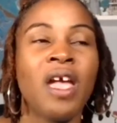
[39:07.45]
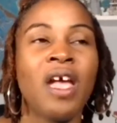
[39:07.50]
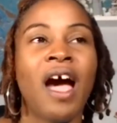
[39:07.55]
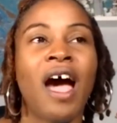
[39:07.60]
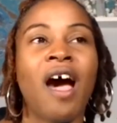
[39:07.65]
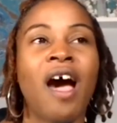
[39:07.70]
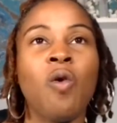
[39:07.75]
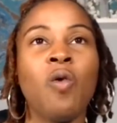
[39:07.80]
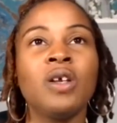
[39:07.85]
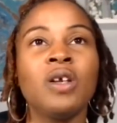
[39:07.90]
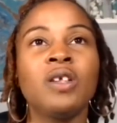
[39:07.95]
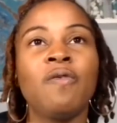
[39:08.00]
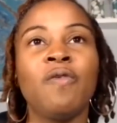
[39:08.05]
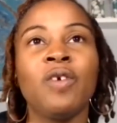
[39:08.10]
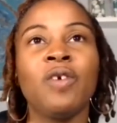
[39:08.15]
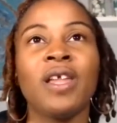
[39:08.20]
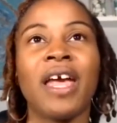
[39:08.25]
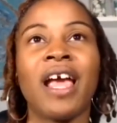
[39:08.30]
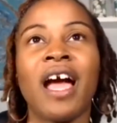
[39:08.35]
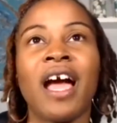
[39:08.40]
I always
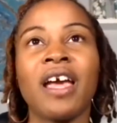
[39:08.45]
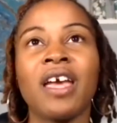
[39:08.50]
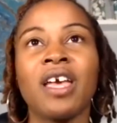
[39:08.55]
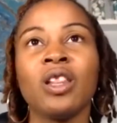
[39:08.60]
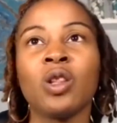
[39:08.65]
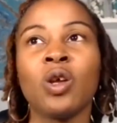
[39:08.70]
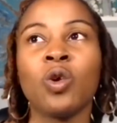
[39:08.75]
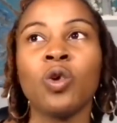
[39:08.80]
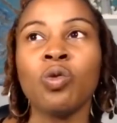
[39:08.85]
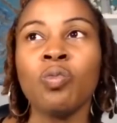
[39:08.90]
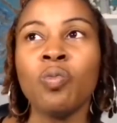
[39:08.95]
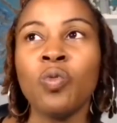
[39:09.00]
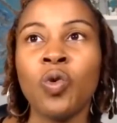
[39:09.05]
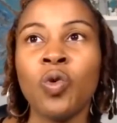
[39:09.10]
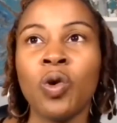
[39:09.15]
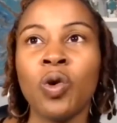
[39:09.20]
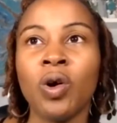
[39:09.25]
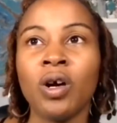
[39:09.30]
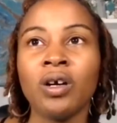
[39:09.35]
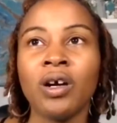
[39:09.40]
feel like I can learn
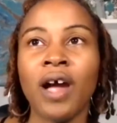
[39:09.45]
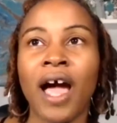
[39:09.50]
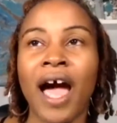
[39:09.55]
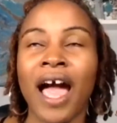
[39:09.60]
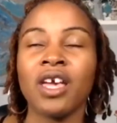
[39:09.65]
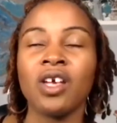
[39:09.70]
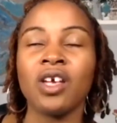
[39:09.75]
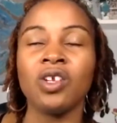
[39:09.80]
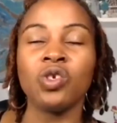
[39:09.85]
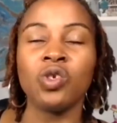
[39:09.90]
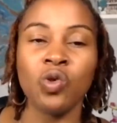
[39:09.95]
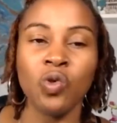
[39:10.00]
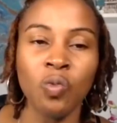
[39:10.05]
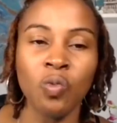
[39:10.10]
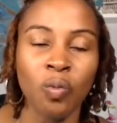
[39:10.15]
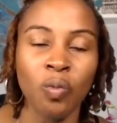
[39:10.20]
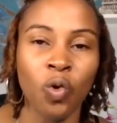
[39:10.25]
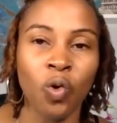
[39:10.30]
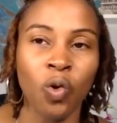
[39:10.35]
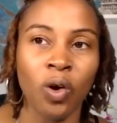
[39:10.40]
more, I can do
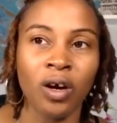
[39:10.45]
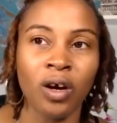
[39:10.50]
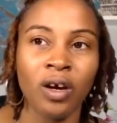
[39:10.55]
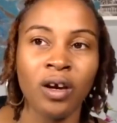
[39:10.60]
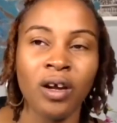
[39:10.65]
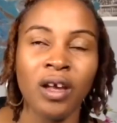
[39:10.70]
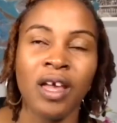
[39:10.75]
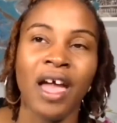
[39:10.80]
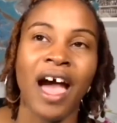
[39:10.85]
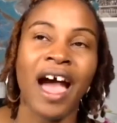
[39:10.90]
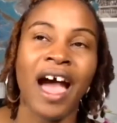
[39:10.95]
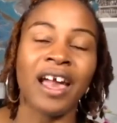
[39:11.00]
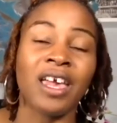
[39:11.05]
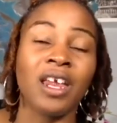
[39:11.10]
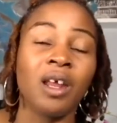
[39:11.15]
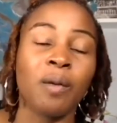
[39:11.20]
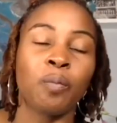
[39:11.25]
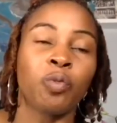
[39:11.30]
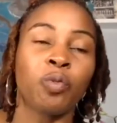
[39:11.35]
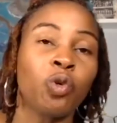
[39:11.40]
more, I
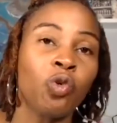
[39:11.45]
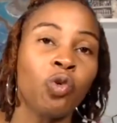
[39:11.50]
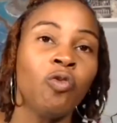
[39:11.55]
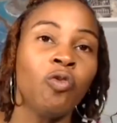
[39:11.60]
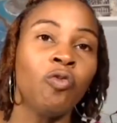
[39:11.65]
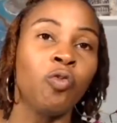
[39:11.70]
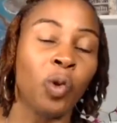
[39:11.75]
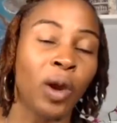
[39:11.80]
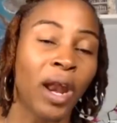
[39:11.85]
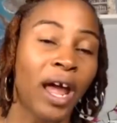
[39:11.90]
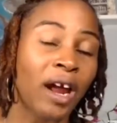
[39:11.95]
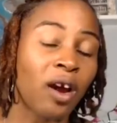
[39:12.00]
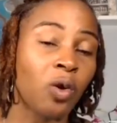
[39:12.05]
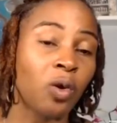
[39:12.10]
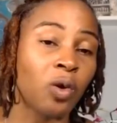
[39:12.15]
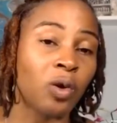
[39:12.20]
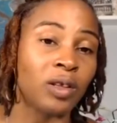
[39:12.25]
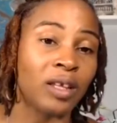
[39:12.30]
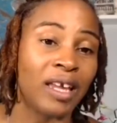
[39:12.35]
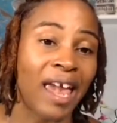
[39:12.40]
can improve what I
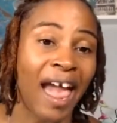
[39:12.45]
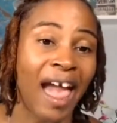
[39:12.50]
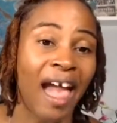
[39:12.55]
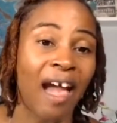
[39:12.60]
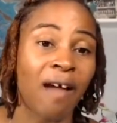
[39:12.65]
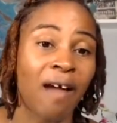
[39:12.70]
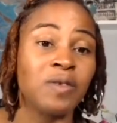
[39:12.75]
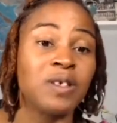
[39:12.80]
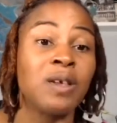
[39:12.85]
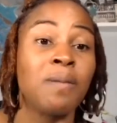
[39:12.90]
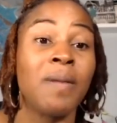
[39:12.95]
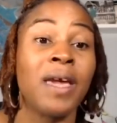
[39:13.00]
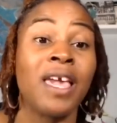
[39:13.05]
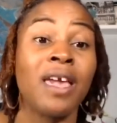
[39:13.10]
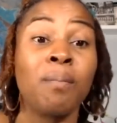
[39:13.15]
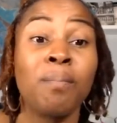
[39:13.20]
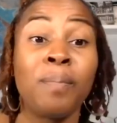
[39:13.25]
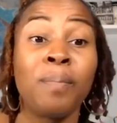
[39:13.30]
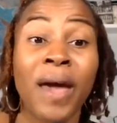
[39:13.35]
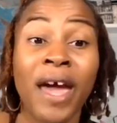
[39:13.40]
currently have to make
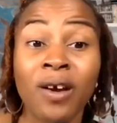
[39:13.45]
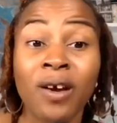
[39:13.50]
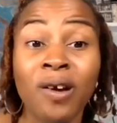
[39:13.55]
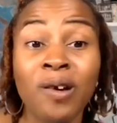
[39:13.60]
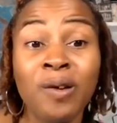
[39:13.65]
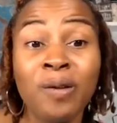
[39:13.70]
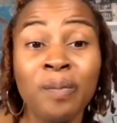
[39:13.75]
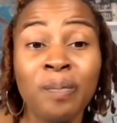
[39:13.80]
it better.